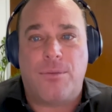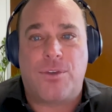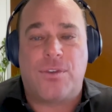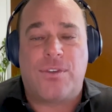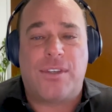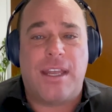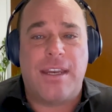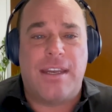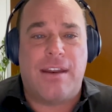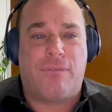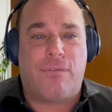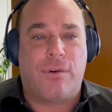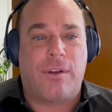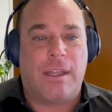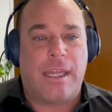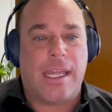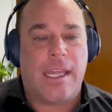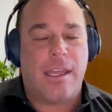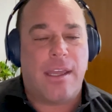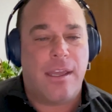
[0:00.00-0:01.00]
So said
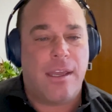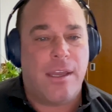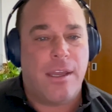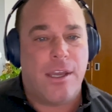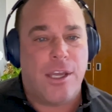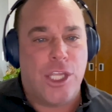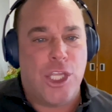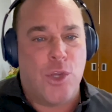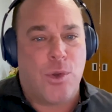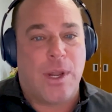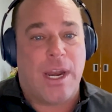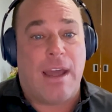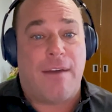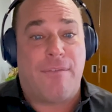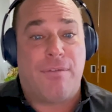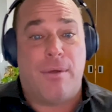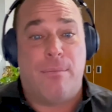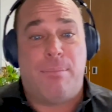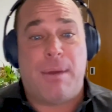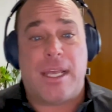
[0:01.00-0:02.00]
differently, you could
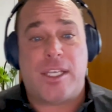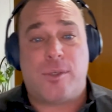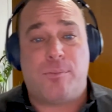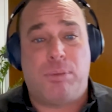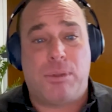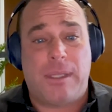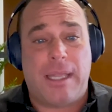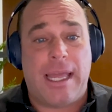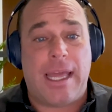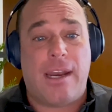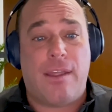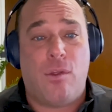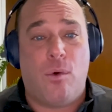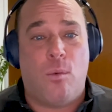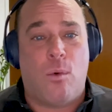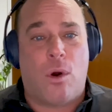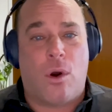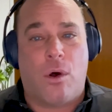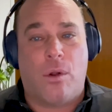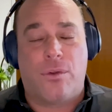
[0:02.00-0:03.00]
have the best plan in the
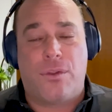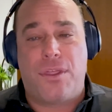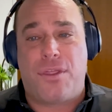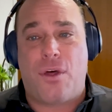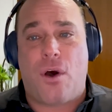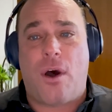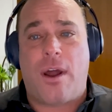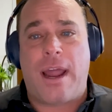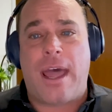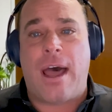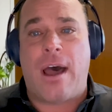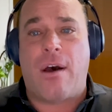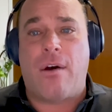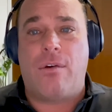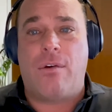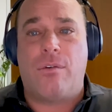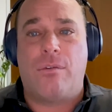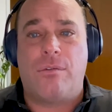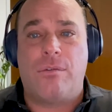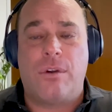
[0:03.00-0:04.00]
world, thought
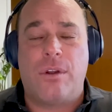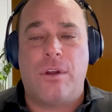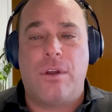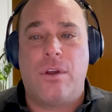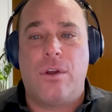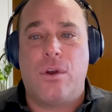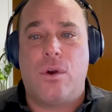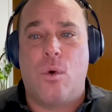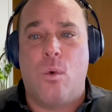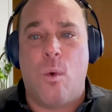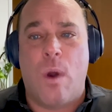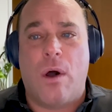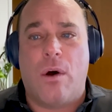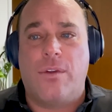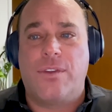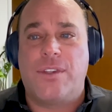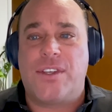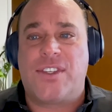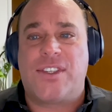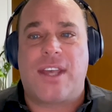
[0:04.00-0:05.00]
out, well
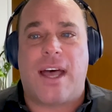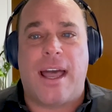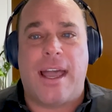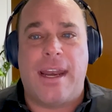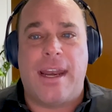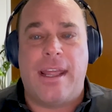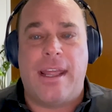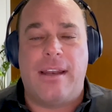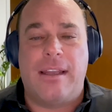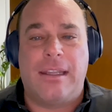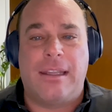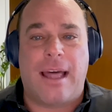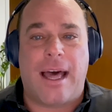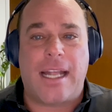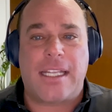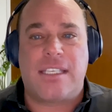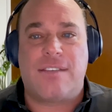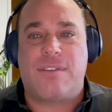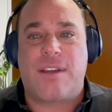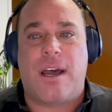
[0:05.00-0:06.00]
decided,
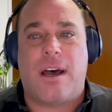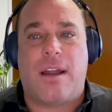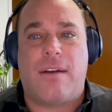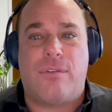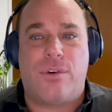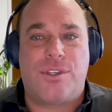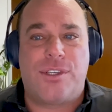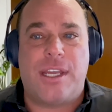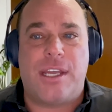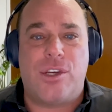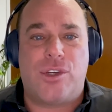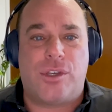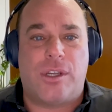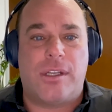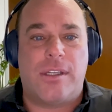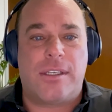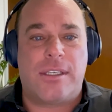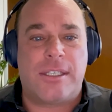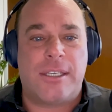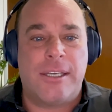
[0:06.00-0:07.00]
lots of
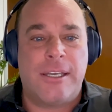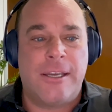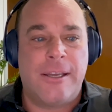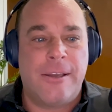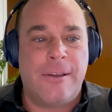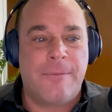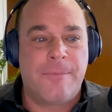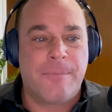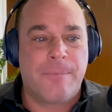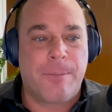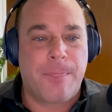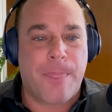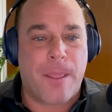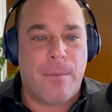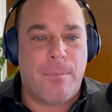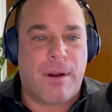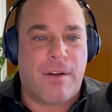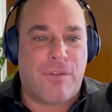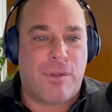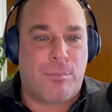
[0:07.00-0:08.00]
conversations.
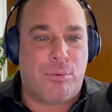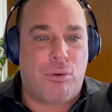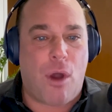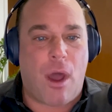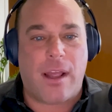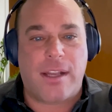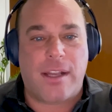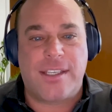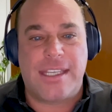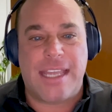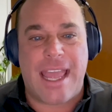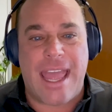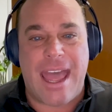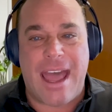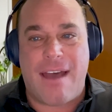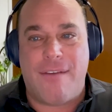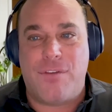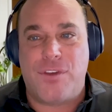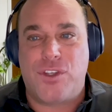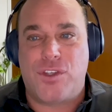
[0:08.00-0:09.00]
But if the products that you
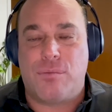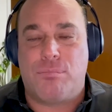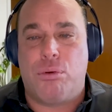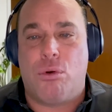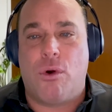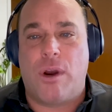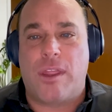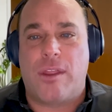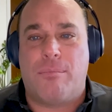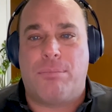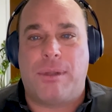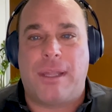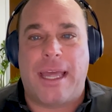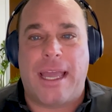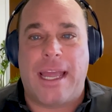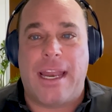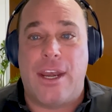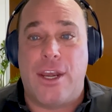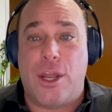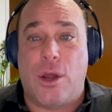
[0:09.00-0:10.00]
have supporting the
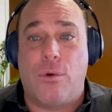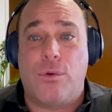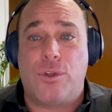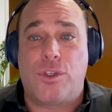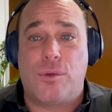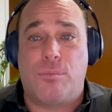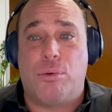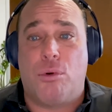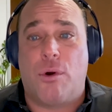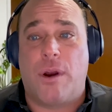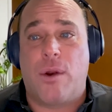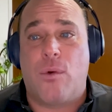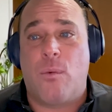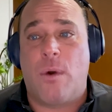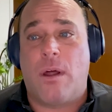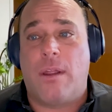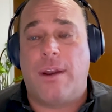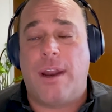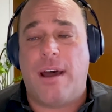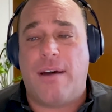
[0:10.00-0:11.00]
plan don't support it
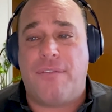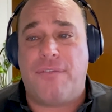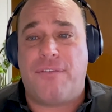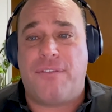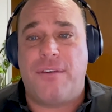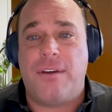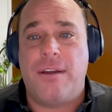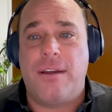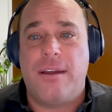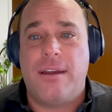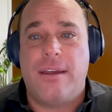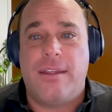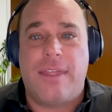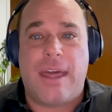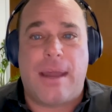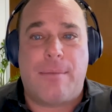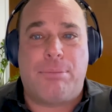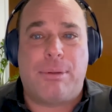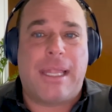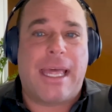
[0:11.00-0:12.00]
well enough,
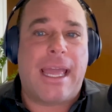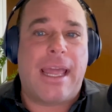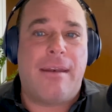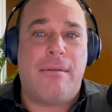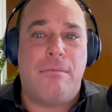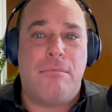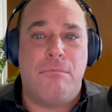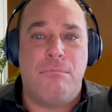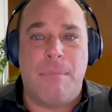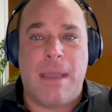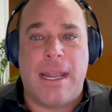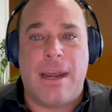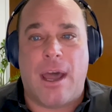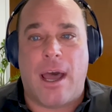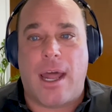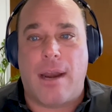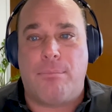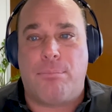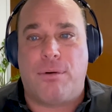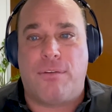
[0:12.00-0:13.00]
that plan may
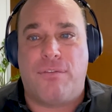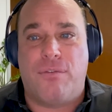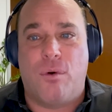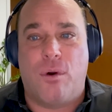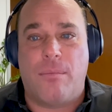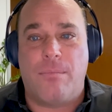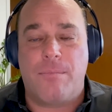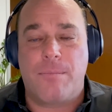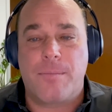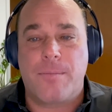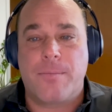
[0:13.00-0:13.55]
not perform.